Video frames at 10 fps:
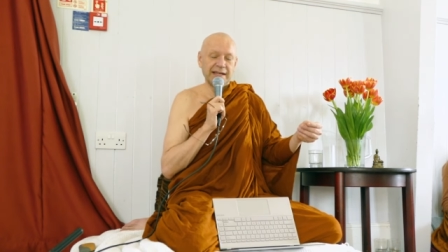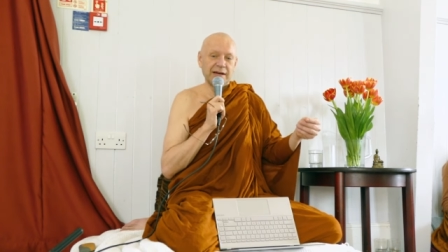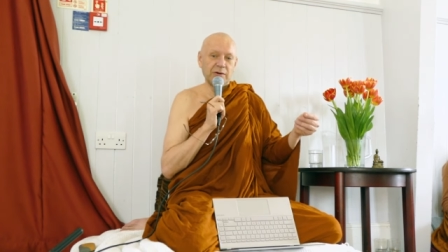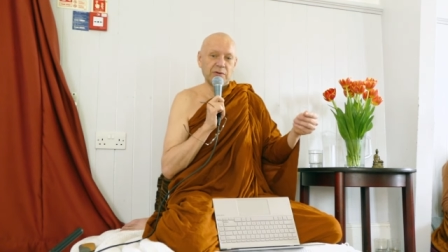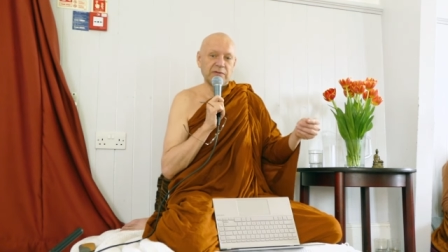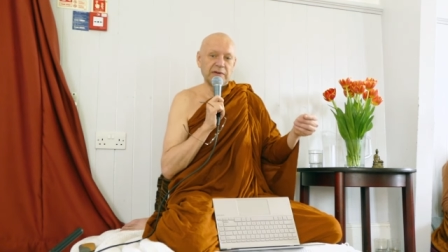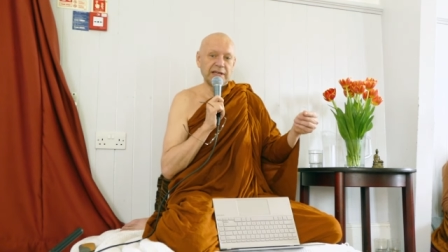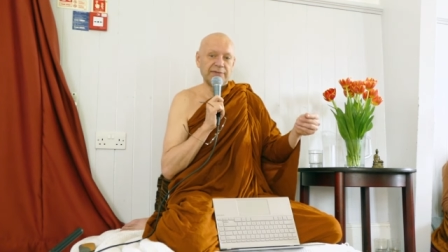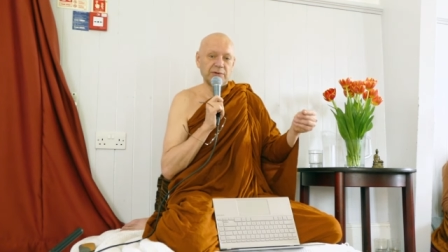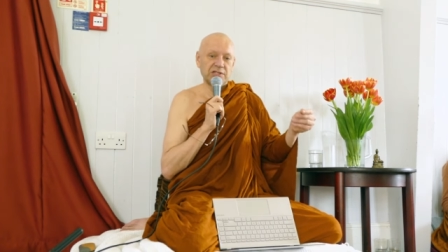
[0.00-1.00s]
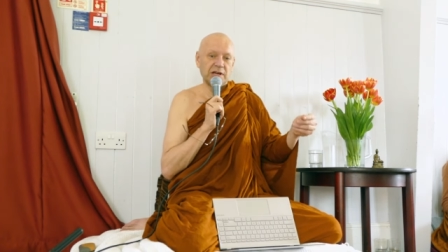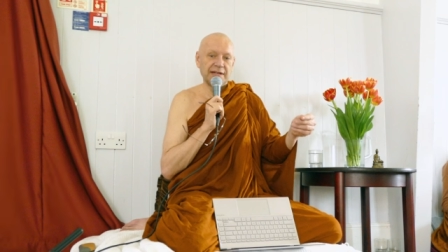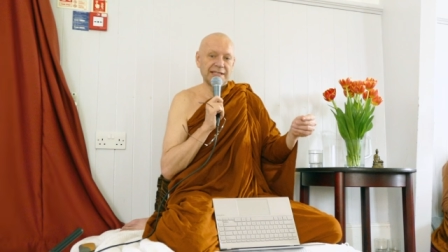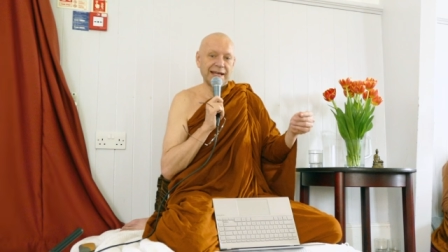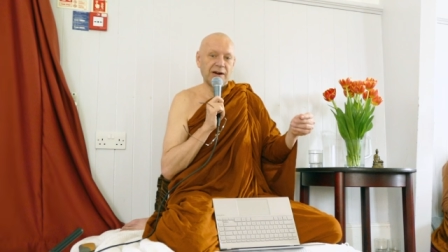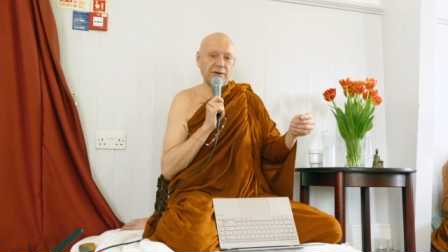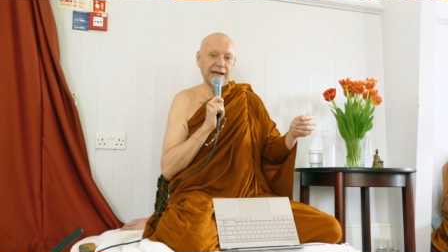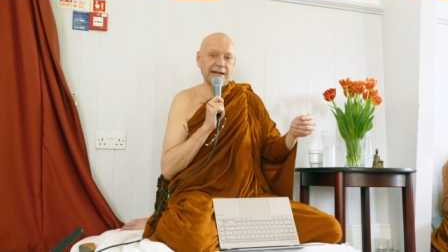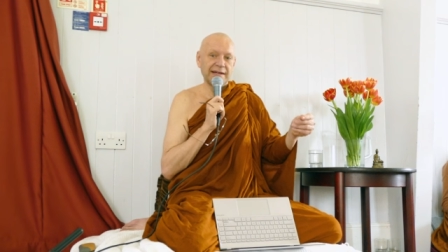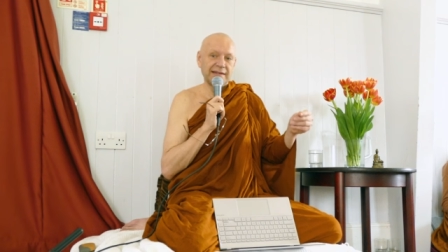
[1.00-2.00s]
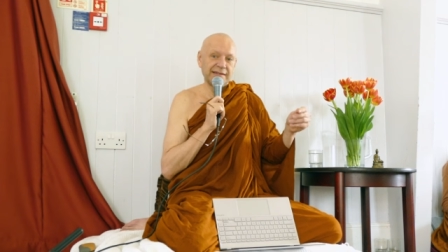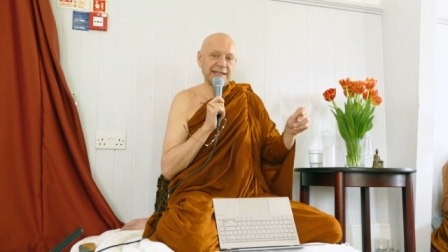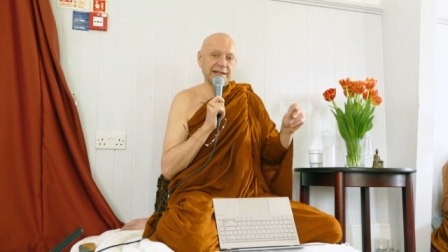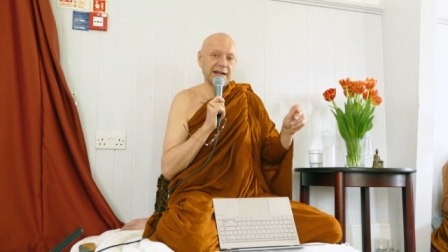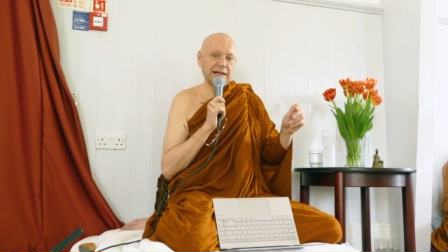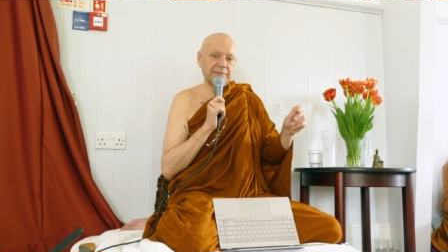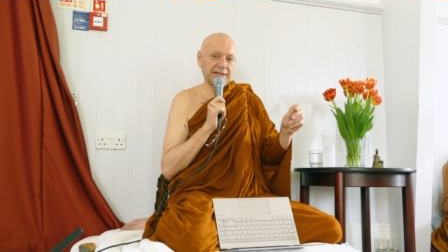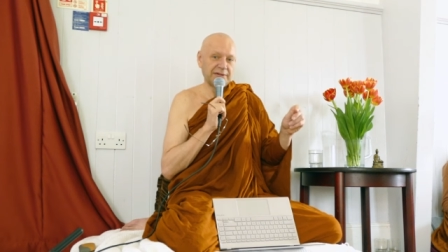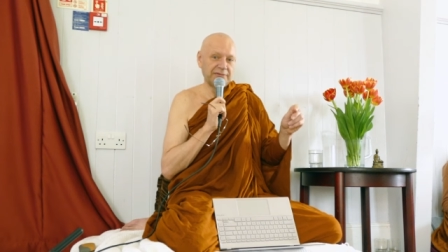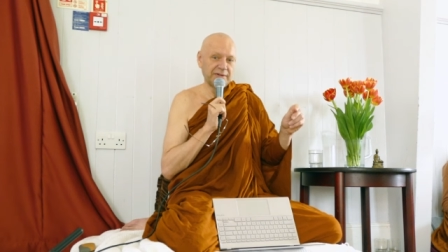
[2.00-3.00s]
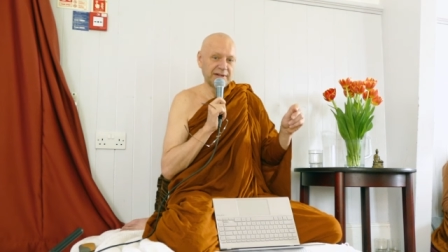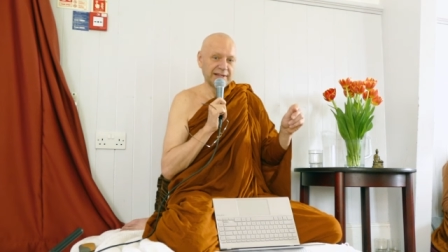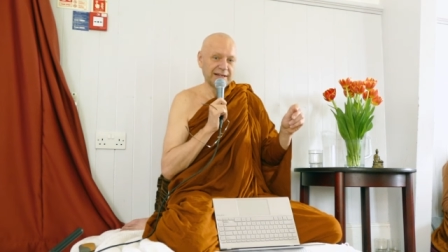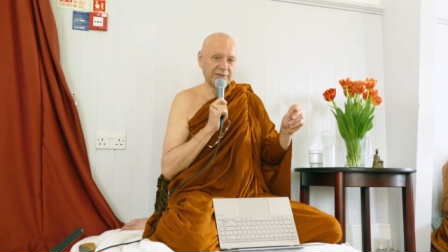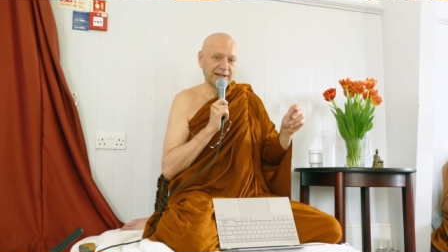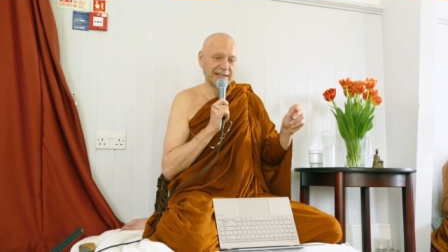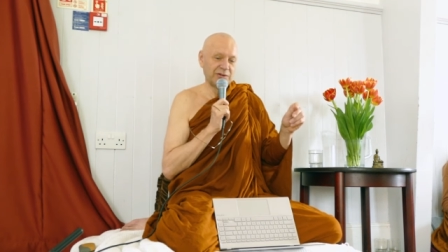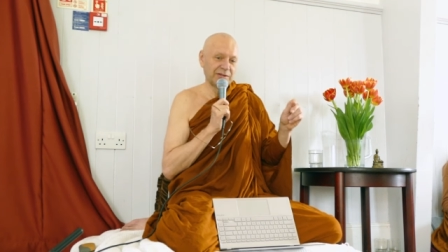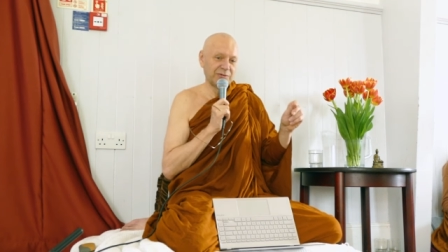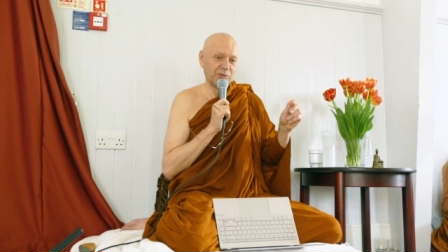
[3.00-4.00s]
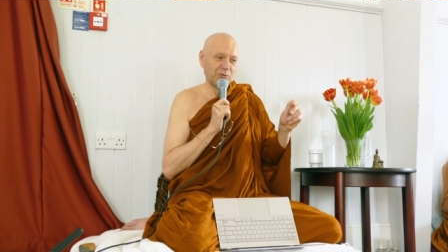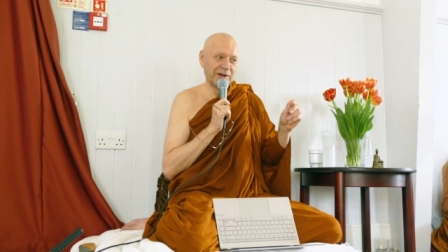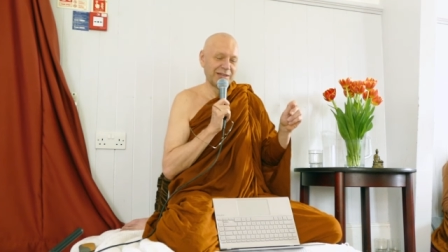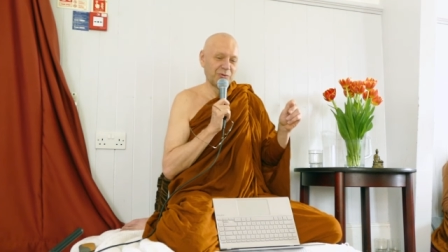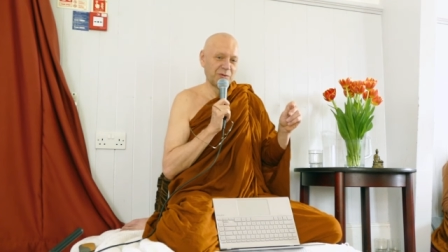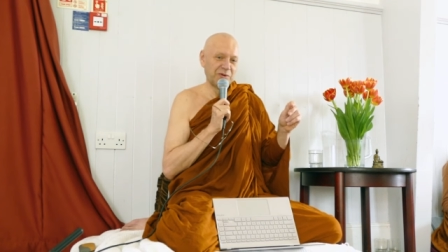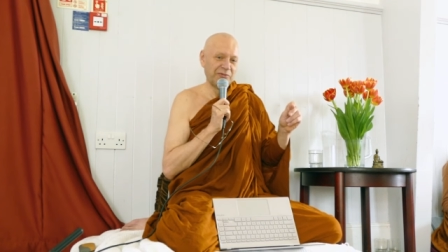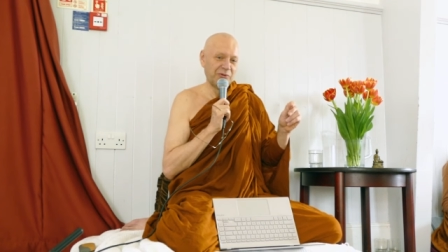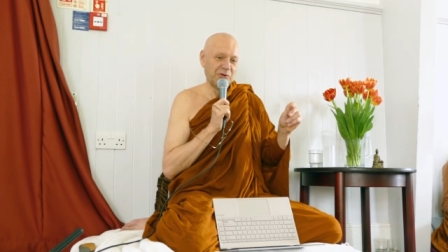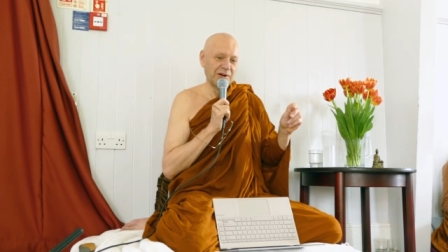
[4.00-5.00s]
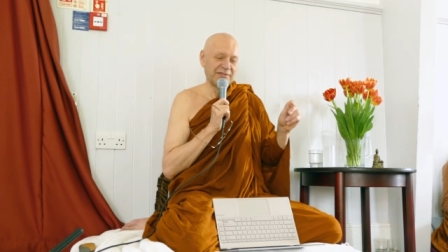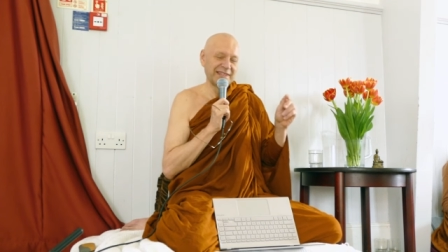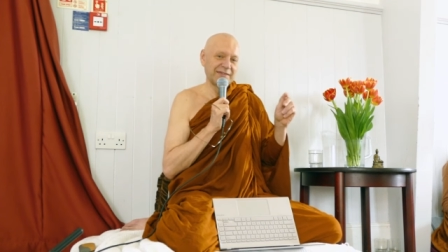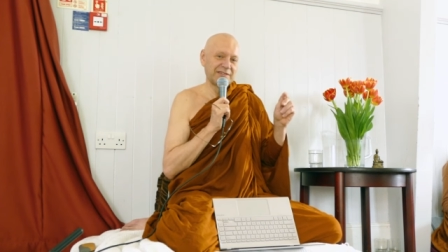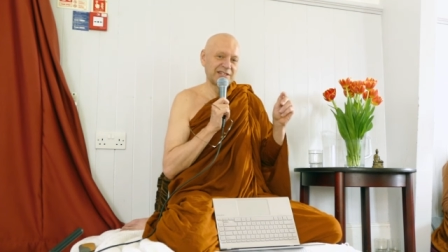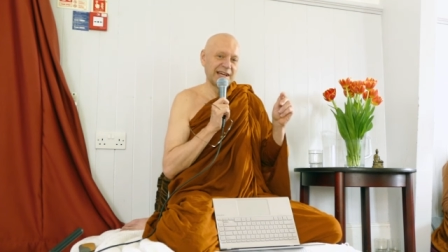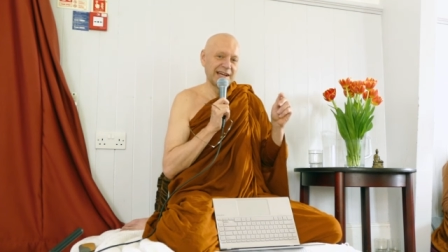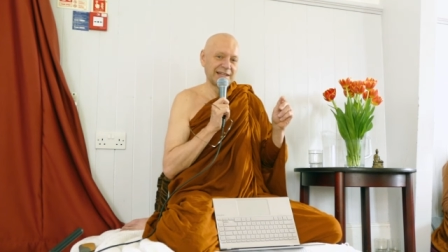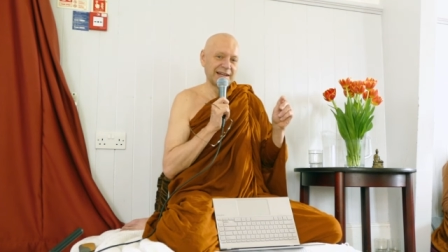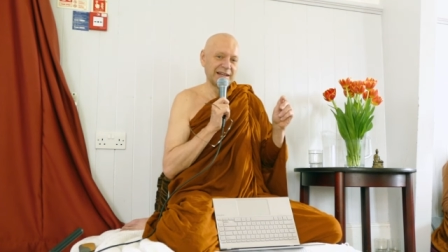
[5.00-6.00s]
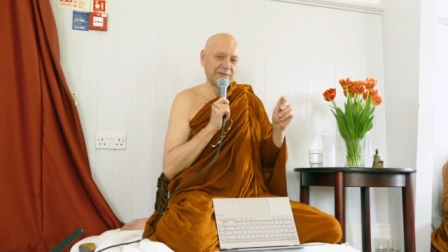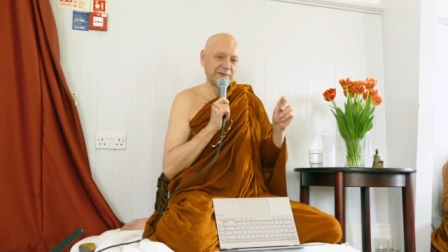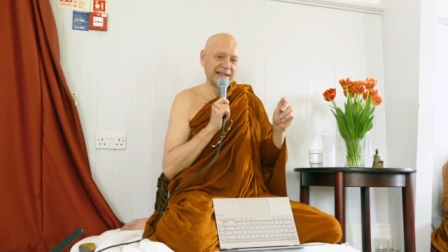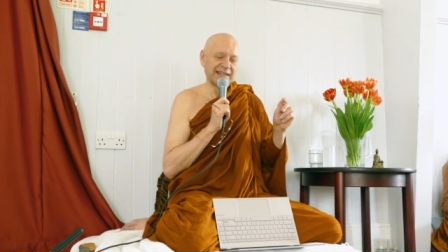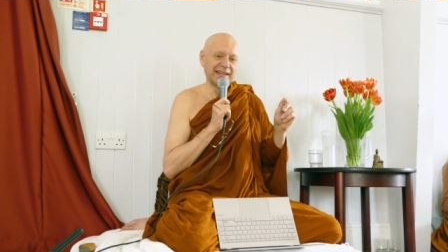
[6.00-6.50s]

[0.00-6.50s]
Now, if your son is an Arahant, things are a little bit different, uh, right? They're not the way they were before. Things have changed a little bit.